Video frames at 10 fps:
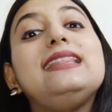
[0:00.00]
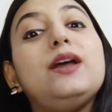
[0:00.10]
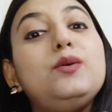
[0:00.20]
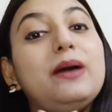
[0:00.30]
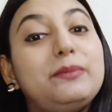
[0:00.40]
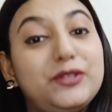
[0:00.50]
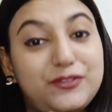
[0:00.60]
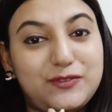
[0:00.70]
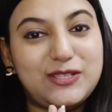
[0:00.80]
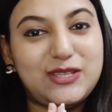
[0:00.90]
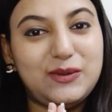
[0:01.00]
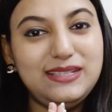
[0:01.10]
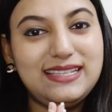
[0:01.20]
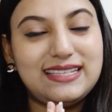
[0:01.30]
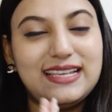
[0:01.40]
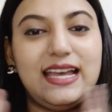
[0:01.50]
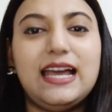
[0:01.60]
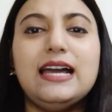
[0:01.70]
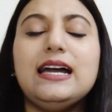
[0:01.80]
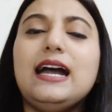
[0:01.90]
Hello, my beautiful souls.
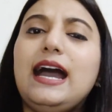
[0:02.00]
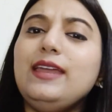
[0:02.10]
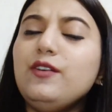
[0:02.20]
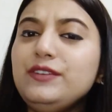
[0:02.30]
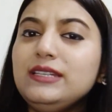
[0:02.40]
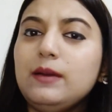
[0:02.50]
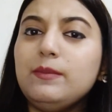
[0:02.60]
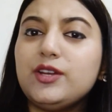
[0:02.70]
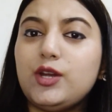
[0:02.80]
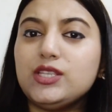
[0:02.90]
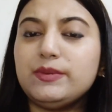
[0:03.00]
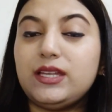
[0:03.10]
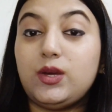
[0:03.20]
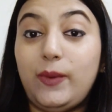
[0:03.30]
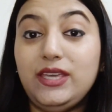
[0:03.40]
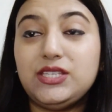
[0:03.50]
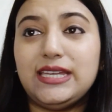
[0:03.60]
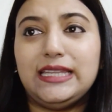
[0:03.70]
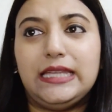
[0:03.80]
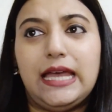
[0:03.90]
I often come across with a
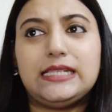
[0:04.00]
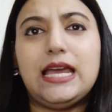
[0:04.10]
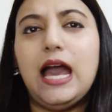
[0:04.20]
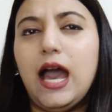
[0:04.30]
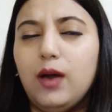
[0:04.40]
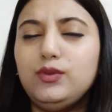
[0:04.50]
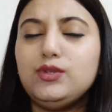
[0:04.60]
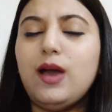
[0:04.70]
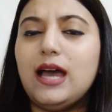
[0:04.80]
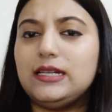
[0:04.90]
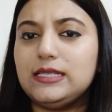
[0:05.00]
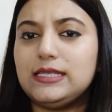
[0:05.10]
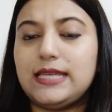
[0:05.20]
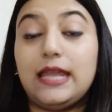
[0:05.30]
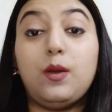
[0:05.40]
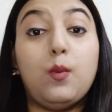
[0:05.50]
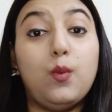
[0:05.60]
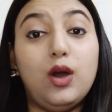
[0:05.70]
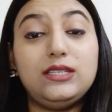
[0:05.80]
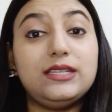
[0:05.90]
question that how to understand
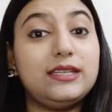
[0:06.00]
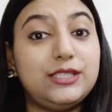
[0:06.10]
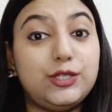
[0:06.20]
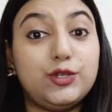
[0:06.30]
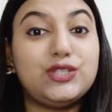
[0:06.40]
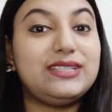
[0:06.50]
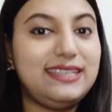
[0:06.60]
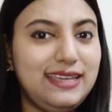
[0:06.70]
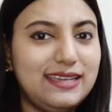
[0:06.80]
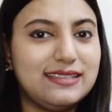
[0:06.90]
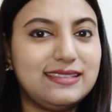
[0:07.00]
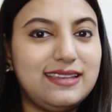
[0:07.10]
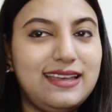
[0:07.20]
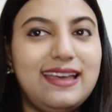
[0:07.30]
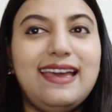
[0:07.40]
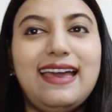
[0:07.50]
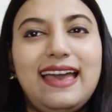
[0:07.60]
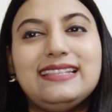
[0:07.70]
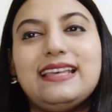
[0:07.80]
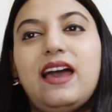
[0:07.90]
what intuition is.
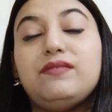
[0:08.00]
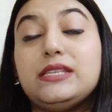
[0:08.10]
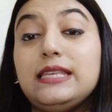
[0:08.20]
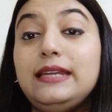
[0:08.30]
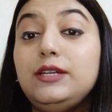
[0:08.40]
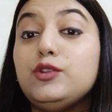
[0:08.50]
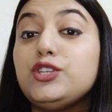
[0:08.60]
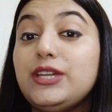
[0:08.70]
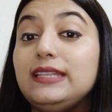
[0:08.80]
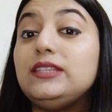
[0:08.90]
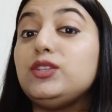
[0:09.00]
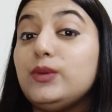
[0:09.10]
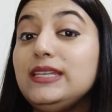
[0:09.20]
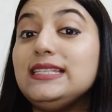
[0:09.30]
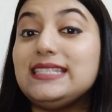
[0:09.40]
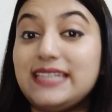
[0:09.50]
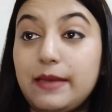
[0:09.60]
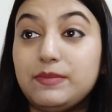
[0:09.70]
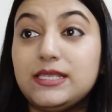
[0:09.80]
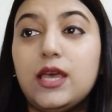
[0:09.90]
Hence, I have decided to share 3
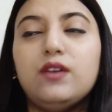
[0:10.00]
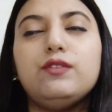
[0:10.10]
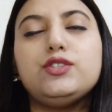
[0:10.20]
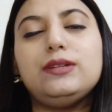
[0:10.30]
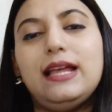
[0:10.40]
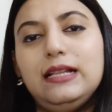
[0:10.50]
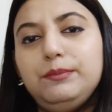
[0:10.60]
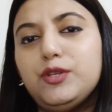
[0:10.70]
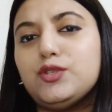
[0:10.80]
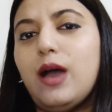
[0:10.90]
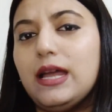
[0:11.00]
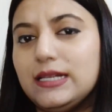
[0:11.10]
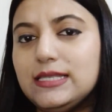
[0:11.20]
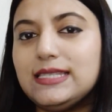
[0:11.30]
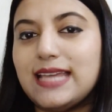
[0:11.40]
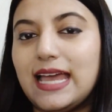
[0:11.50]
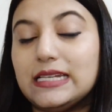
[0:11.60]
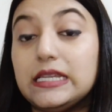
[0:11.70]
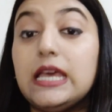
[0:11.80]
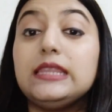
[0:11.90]
steps which will help you to
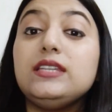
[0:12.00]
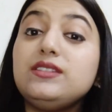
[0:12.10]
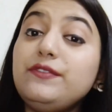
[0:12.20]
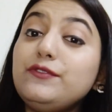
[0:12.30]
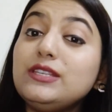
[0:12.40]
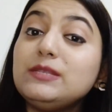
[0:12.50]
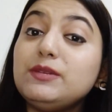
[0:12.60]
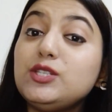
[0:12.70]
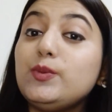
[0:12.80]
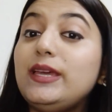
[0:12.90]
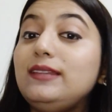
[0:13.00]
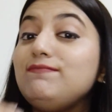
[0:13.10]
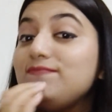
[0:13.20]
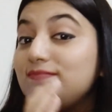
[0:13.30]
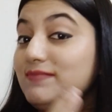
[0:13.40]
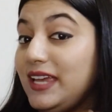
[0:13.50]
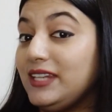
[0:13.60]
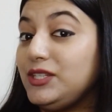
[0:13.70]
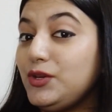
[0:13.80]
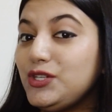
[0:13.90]
understand the difference between
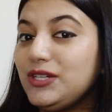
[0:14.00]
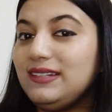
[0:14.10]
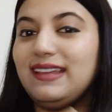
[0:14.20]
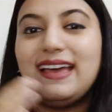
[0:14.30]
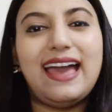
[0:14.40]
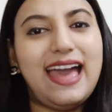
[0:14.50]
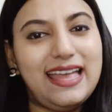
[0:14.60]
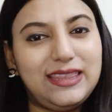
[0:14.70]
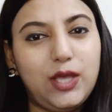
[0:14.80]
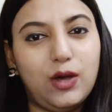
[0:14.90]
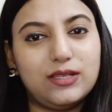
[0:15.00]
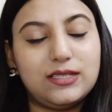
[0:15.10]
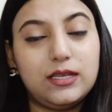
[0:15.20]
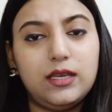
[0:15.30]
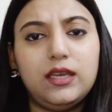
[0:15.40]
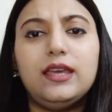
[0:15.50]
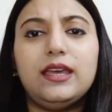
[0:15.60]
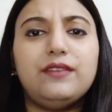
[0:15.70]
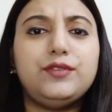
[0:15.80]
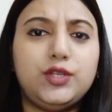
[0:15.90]
intuition and thought.
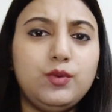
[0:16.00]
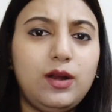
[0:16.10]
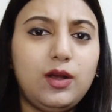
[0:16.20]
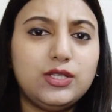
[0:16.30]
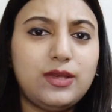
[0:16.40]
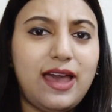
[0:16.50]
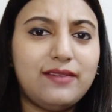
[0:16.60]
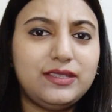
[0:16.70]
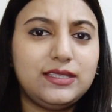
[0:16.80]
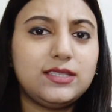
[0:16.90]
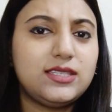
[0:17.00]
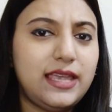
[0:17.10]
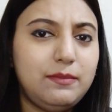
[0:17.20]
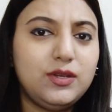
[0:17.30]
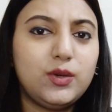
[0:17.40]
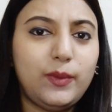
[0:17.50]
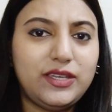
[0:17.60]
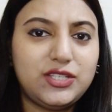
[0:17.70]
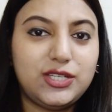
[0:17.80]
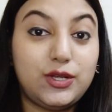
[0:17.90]
If you are also having the same
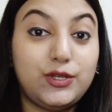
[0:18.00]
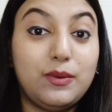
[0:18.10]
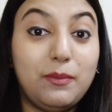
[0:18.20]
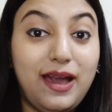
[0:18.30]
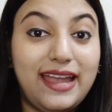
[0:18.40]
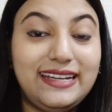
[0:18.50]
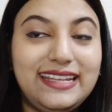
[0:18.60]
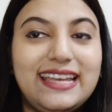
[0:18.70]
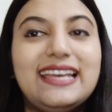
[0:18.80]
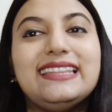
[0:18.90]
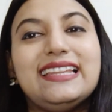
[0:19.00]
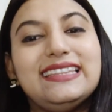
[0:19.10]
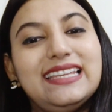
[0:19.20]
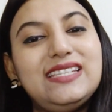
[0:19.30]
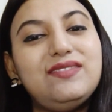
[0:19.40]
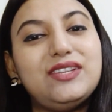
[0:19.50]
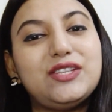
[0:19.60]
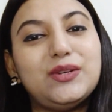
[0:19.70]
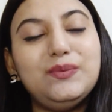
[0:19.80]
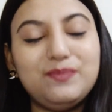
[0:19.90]
question on your mind, then this
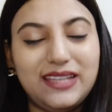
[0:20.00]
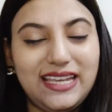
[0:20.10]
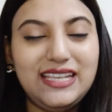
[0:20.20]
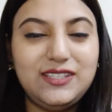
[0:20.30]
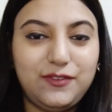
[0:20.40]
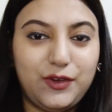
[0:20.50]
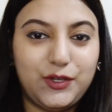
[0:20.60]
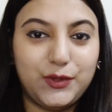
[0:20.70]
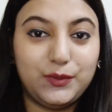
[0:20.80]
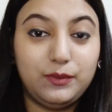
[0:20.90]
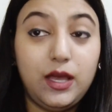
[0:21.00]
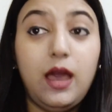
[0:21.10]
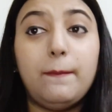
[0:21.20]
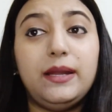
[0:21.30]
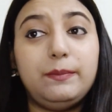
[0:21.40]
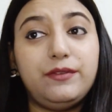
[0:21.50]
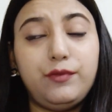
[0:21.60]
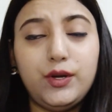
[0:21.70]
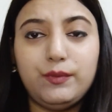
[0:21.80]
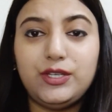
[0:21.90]
video is for you. But
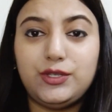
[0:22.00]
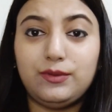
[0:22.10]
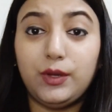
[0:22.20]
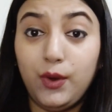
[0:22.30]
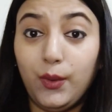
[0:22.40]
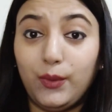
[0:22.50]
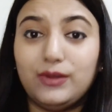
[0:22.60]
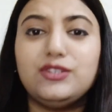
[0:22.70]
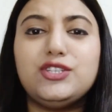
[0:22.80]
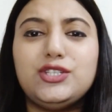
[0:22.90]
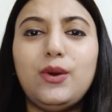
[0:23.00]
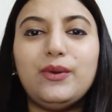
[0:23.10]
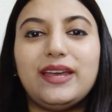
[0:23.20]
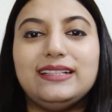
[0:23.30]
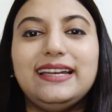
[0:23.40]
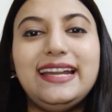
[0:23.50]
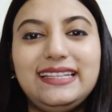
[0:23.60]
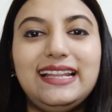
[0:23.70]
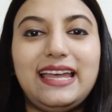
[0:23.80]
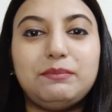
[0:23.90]
before we go, show real, hit
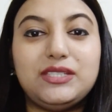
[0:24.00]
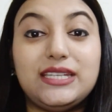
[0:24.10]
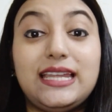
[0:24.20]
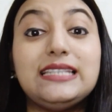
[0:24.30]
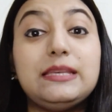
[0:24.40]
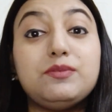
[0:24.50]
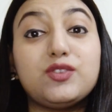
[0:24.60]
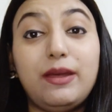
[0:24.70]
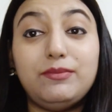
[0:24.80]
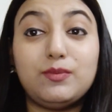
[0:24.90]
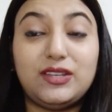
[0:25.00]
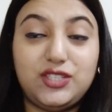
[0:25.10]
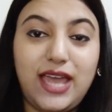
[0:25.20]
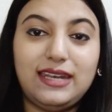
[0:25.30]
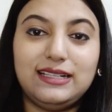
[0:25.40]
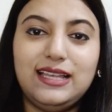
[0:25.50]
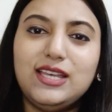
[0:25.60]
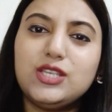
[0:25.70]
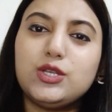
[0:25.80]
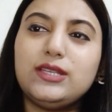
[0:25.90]
the like button and subscribe to my channel
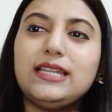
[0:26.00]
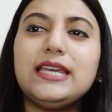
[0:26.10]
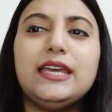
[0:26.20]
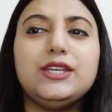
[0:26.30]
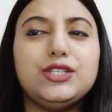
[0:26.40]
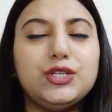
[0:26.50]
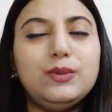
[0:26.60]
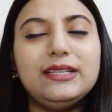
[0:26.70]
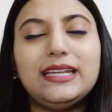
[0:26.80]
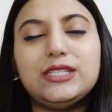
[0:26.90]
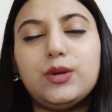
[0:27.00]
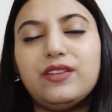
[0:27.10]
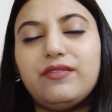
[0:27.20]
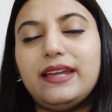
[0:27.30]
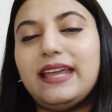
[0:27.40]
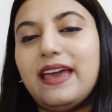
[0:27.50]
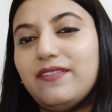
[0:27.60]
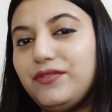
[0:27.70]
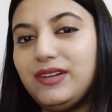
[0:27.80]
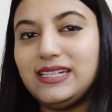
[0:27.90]
so that you will get notified
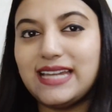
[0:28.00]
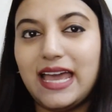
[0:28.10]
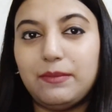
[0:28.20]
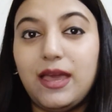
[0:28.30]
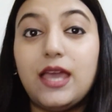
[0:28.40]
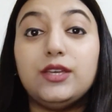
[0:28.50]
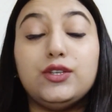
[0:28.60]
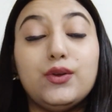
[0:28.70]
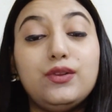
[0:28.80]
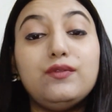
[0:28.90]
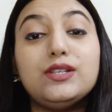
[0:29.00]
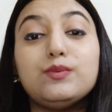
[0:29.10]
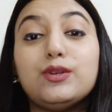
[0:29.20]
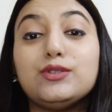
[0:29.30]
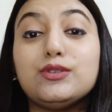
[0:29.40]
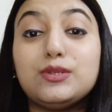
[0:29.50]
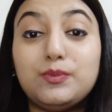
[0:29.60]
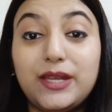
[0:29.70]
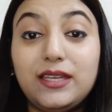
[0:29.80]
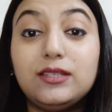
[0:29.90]
every time universe wants to
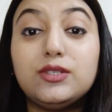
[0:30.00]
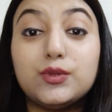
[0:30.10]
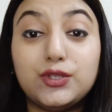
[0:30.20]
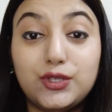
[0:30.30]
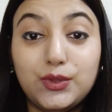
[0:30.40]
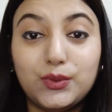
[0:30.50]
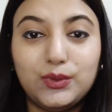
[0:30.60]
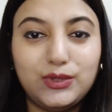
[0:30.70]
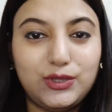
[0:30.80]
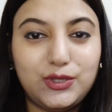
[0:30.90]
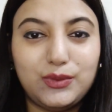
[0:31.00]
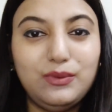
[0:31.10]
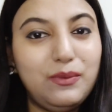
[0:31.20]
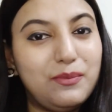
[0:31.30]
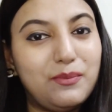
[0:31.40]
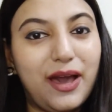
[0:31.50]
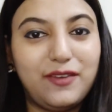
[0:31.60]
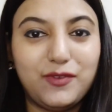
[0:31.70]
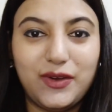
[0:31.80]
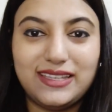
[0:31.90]
speak to you through my
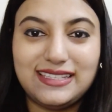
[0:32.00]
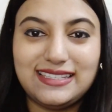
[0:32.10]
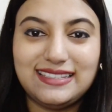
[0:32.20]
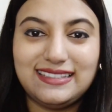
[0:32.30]
voice.